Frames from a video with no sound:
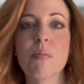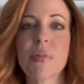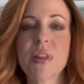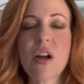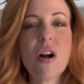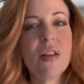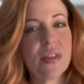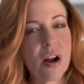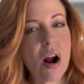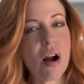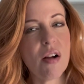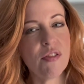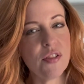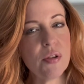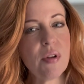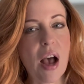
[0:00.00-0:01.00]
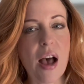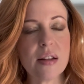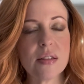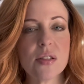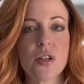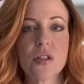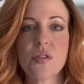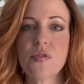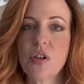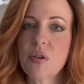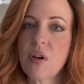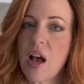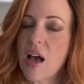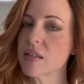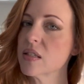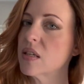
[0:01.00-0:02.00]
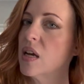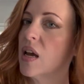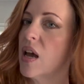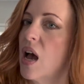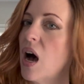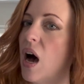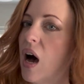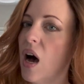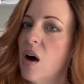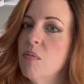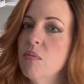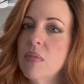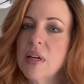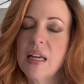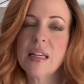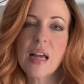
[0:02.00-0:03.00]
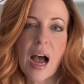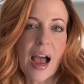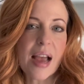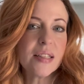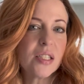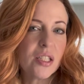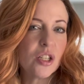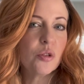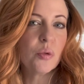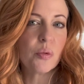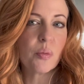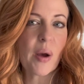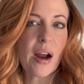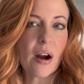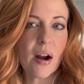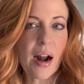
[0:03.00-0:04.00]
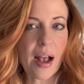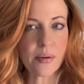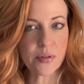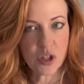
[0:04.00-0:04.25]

there are a few knots. There's a few knots. I still would wear it. I would